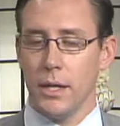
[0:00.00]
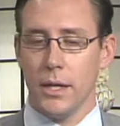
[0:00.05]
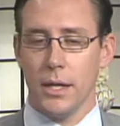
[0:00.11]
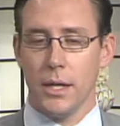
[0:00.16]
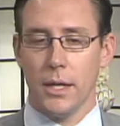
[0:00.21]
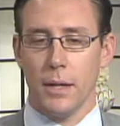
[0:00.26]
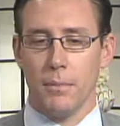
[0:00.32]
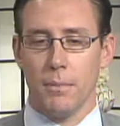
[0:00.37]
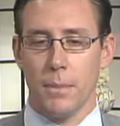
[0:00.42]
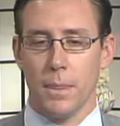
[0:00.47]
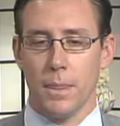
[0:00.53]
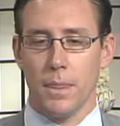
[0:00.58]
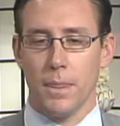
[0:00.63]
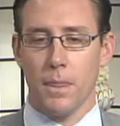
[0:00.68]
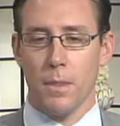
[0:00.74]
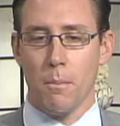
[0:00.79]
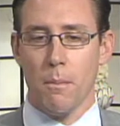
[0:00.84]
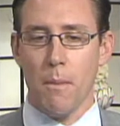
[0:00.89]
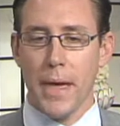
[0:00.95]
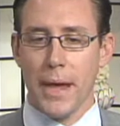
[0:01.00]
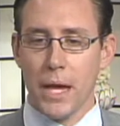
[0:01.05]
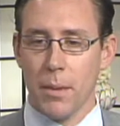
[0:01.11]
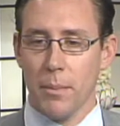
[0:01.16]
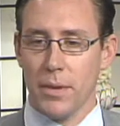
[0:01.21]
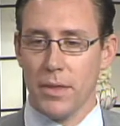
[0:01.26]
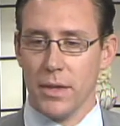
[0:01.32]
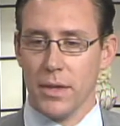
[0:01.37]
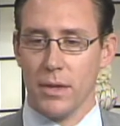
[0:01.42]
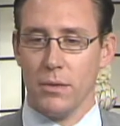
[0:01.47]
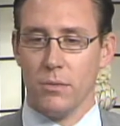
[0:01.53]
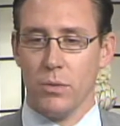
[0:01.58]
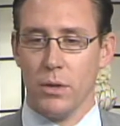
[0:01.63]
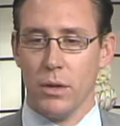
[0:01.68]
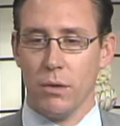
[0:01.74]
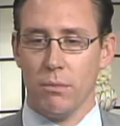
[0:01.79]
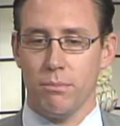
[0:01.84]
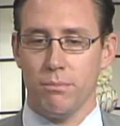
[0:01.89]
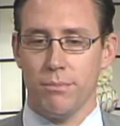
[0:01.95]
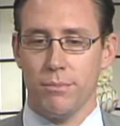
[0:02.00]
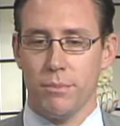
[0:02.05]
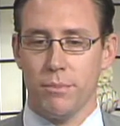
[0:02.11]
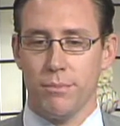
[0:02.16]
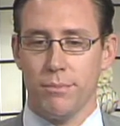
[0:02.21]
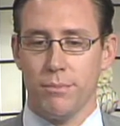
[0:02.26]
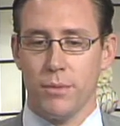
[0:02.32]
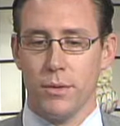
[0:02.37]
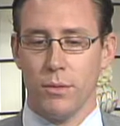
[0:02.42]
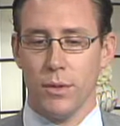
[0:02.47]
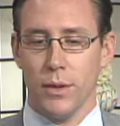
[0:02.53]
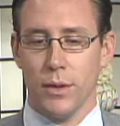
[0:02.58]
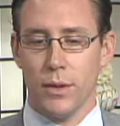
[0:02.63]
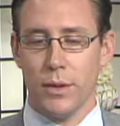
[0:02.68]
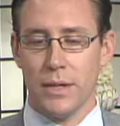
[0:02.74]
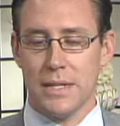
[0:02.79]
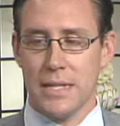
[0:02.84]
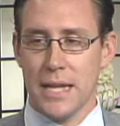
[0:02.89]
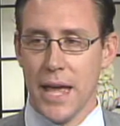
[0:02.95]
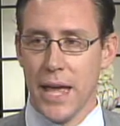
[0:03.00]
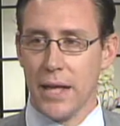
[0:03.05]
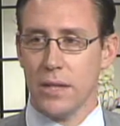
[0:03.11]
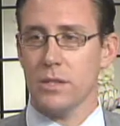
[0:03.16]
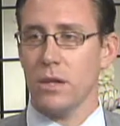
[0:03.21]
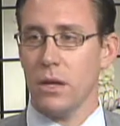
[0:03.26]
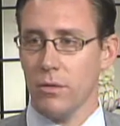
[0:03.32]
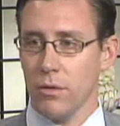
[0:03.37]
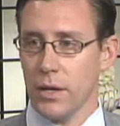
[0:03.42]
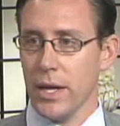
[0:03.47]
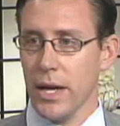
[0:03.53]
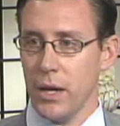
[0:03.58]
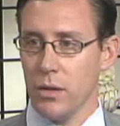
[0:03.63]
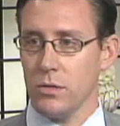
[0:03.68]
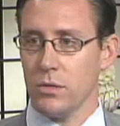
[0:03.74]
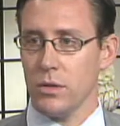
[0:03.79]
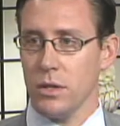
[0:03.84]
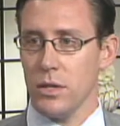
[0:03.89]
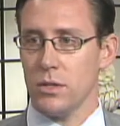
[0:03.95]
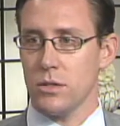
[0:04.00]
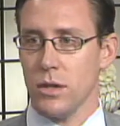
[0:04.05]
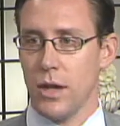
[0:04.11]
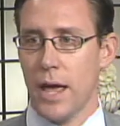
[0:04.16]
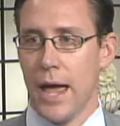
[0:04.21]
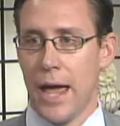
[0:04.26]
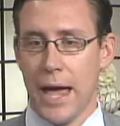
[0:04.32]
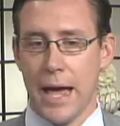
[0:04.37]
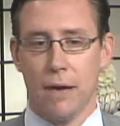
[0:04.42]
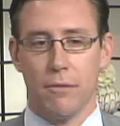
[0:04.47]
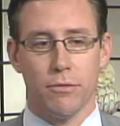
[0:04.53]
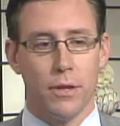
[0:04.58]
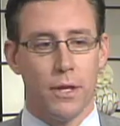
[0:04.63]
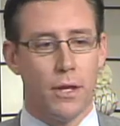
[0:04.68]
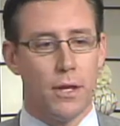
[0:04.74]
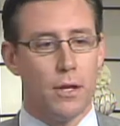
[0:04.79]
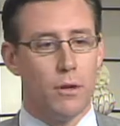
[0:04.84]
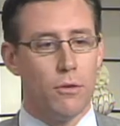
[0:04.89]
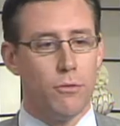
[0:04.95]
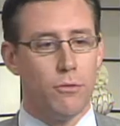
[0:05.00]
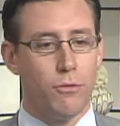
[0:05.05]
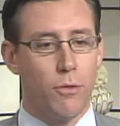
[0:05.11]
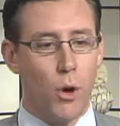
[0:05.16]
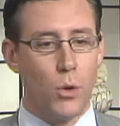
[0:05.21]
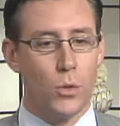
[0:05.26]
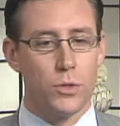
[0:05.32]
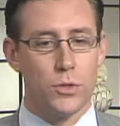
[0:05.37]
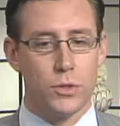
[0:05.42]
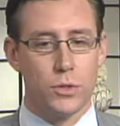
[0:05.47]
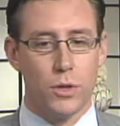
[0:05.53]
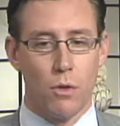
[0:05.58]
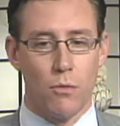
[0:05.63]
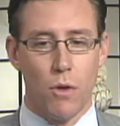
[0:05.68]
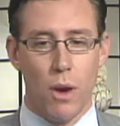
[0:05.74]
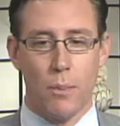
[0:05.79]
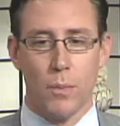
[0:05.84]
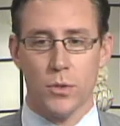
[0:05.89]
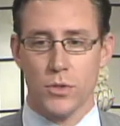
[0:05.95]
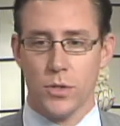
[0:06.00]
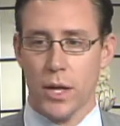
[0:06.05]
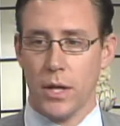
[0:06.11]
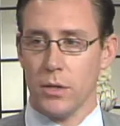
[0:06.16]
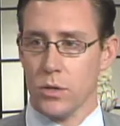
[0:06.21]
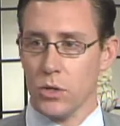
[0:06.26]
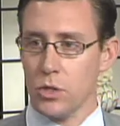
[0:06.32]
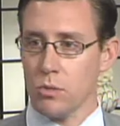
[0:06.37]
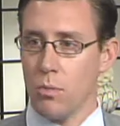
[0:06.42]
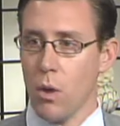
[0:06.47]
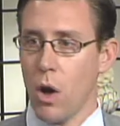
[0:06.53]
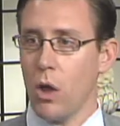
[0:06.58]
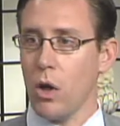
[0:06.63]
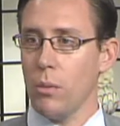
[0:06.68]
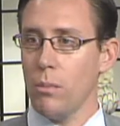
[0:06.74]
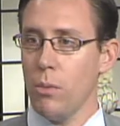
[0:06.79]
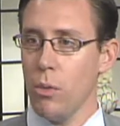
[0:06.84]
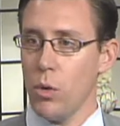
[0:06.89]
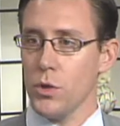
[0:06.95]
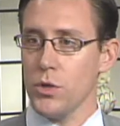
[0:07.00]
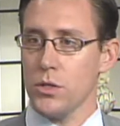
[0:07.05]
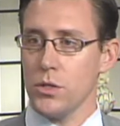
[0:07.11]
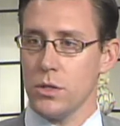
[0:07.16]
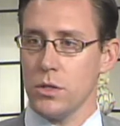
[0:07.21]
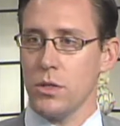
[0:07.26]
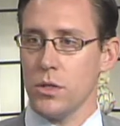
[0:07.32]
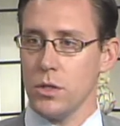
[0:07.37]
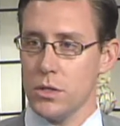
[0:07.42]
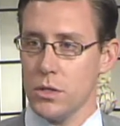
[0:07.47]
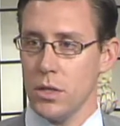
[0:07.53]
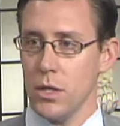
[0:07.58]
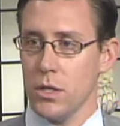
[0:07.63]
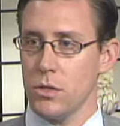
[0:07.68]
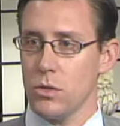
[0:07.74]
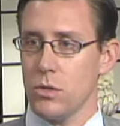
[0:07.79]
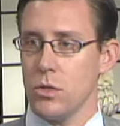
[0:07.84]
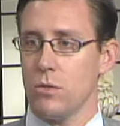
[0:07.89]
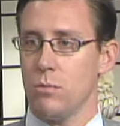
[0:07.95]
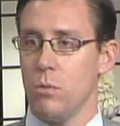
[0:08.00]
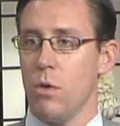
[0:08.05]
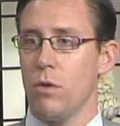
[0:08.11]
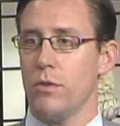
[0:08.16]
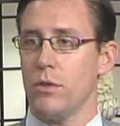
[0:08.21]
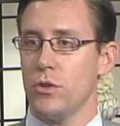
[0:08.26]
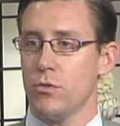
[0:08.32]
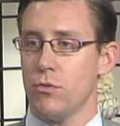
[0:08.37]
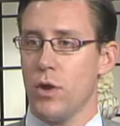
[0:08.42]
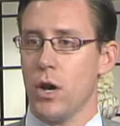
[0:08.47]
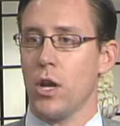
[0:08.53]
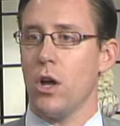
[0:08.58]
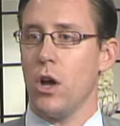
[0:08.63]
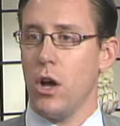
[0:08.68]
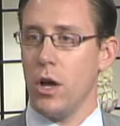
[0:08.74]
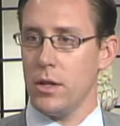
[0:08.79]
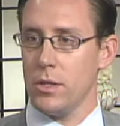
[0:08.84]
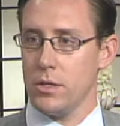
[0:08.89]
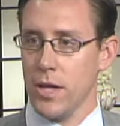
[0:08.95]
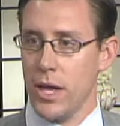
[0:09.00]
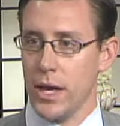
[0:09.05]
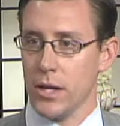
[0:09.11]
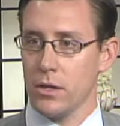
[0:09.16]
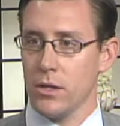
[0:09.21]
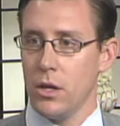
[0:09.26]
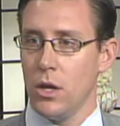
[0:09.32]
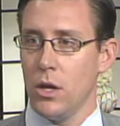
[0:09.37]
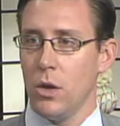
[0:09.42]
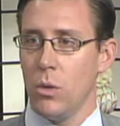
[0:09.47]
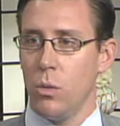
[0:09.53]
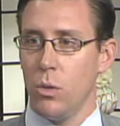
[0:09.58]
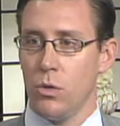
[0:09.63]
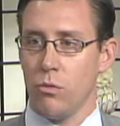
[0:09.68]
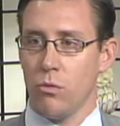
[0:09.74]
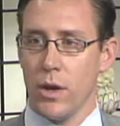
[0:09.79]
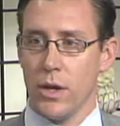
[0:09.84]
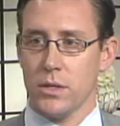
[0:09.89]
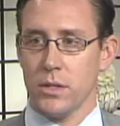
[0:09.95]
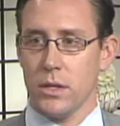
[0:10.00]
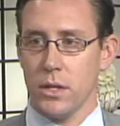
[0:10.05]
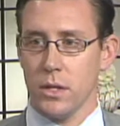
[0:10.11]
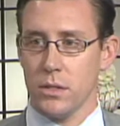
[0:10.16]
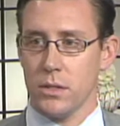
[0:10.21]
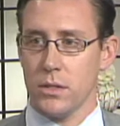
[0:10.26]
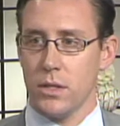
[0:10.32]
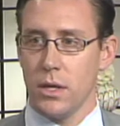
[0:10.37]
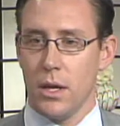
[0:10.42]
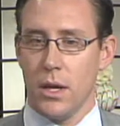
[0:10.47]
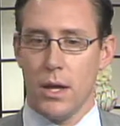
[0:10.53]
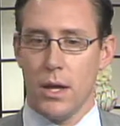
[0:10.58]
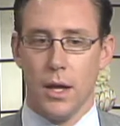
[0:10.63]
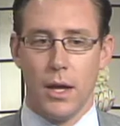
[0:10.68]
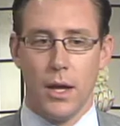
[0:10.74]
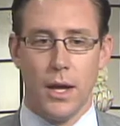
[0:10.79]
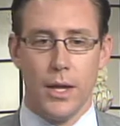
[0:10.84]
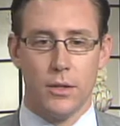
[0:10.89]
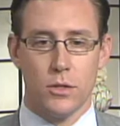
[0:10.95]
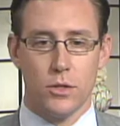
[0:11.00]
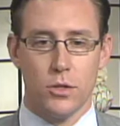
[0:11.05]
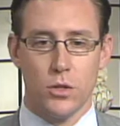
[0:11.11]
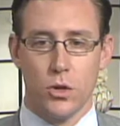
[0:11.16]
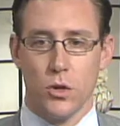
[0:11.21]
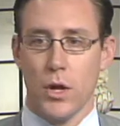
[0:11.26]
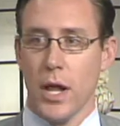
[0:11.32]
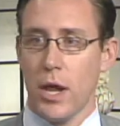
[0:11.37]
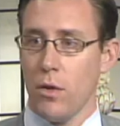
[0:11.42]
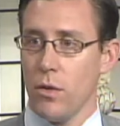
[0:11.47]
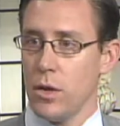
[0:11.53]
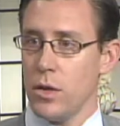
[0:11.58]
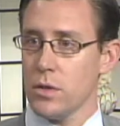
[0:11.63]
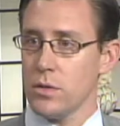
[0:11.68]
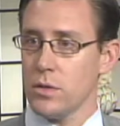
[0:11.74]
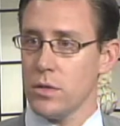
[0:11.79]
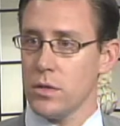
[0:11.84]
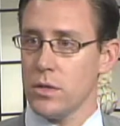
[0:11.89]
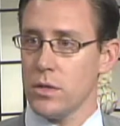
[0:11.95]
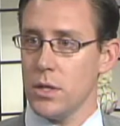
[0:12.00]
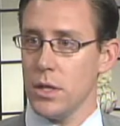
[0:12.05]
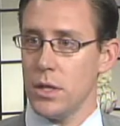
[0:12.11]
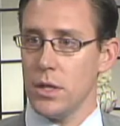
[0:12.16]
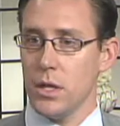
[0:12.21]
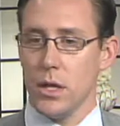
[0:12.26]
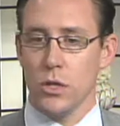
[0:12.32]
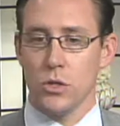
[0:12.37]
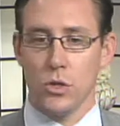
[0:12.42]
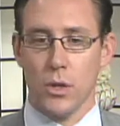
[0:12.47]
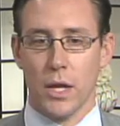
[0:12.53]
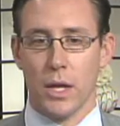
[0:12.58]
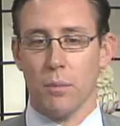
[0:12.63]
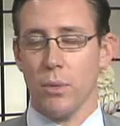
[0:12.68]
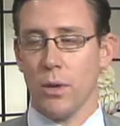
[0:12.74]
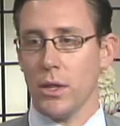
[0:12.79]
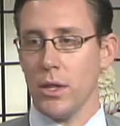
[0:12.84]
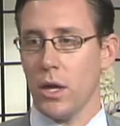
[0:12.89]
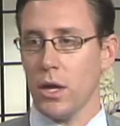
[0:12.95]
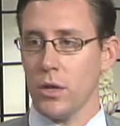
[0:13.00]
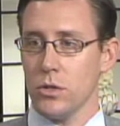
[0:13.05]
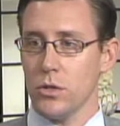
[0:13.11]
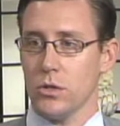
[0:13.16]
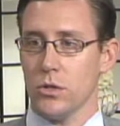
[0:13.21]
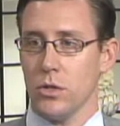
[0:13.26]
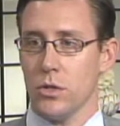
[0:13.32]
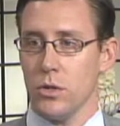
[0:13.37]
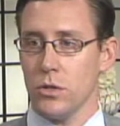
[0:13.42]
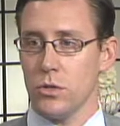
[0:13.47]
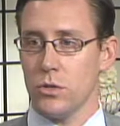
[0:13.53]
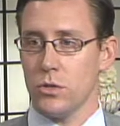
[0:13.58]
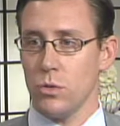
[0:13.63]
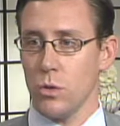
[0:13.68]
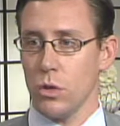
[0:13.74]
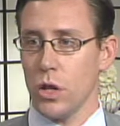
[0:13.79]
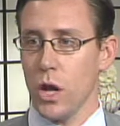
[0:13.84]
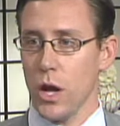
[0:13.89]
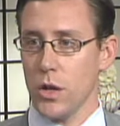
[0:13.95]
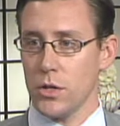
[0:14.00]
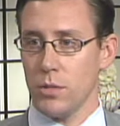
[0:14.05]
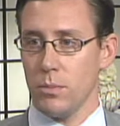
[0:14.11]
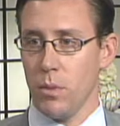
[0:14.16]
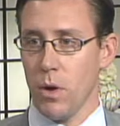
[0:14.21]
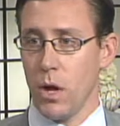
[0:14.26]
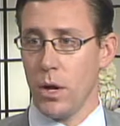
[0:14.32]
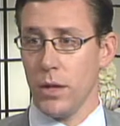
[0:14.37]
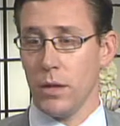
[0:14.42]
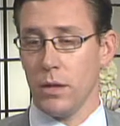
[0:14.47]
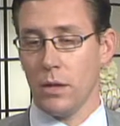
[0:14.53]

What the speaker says: The makeup, I think the real intent of a council is to have folks that represent smaller portions of the city, so there's more of a direct contact with residents in certain areas of the city, so they can bring their concerns to a larger body.